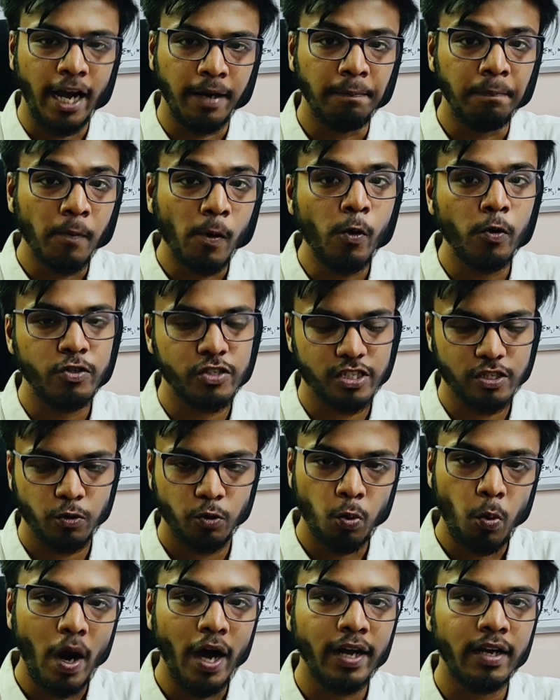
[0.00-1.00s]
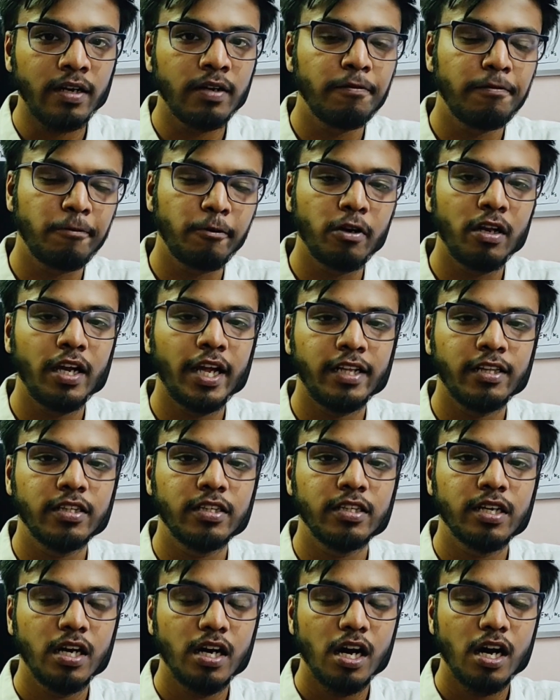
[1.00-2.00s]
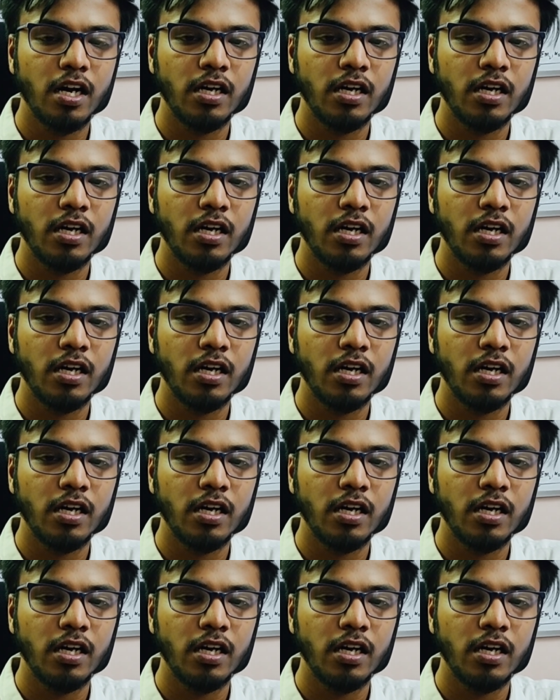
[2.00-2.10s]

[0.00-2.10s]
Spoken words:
at most one full length